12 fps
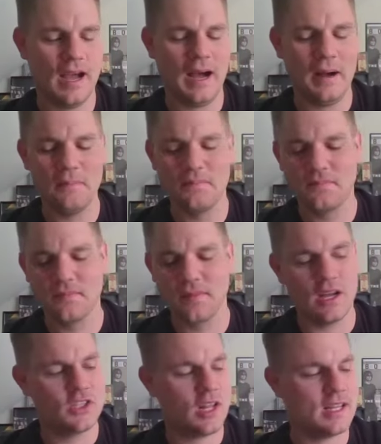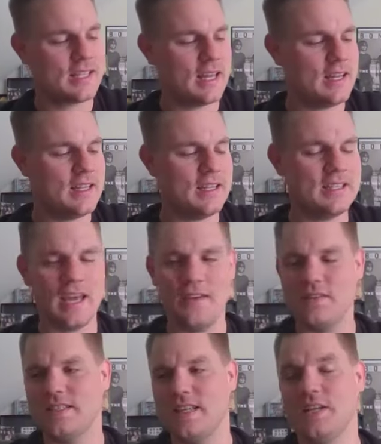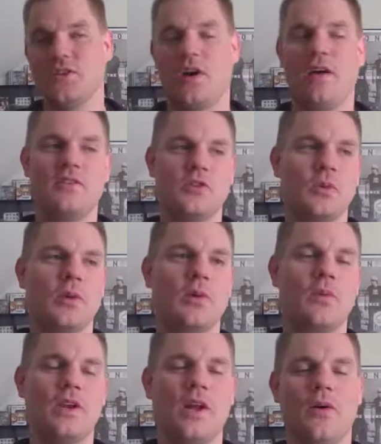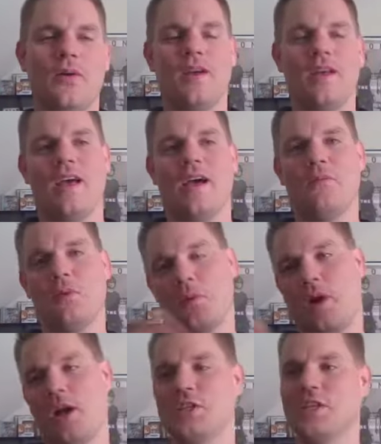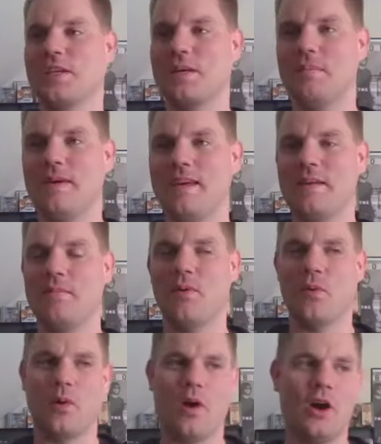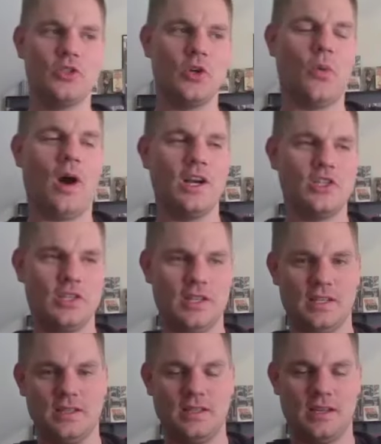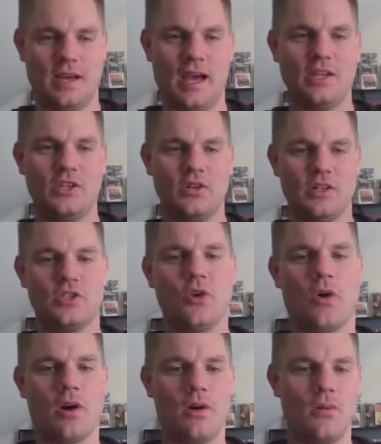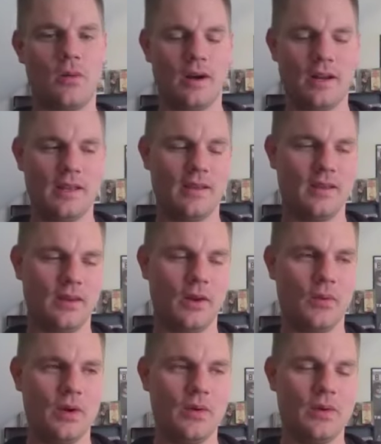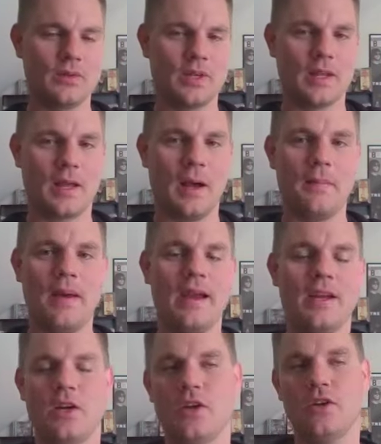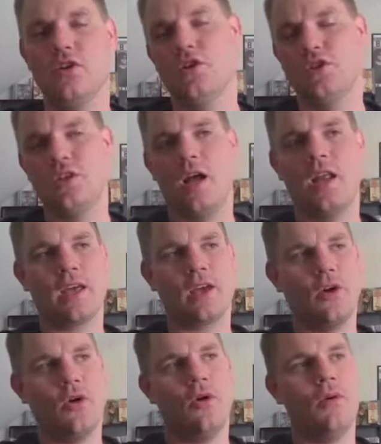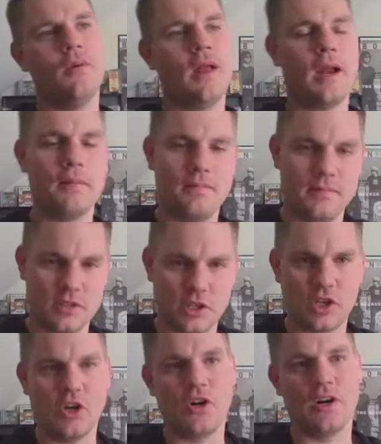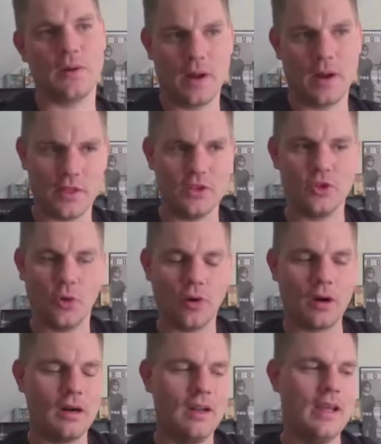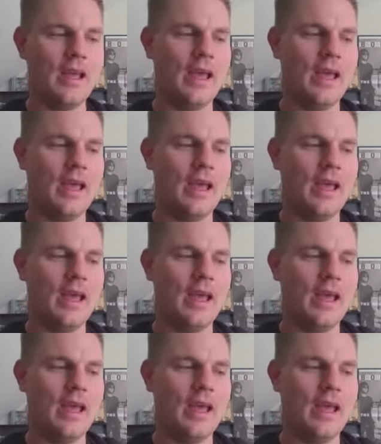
um, and so let's get into the David set. So obviously we, we you know we were watching the comedian, but we were also watching the the entrance door where he, you know, we knew he was going to come in, and you, you saw like a whole lot of security around the door,